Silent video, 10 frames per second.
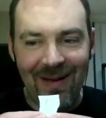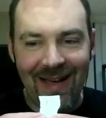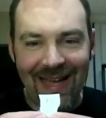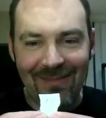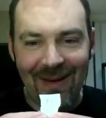
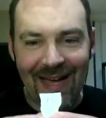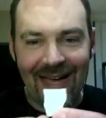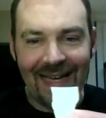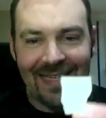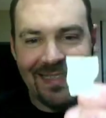
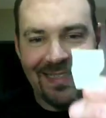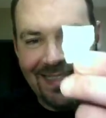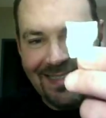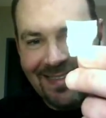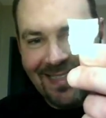Maybach.
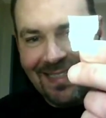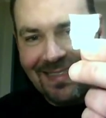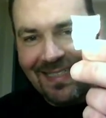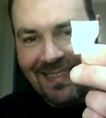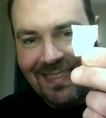Dun,
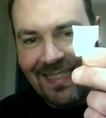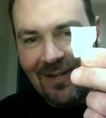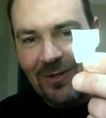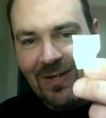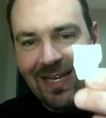dun, dun.
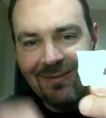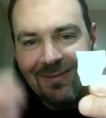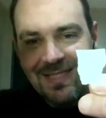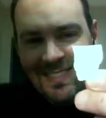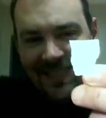Oh, you can't even
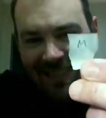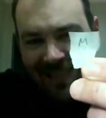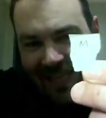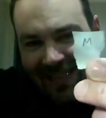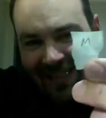see
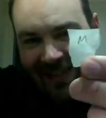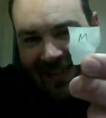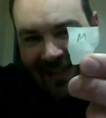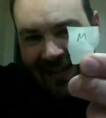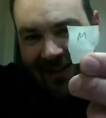that.
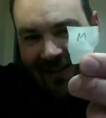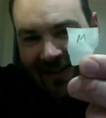There you go.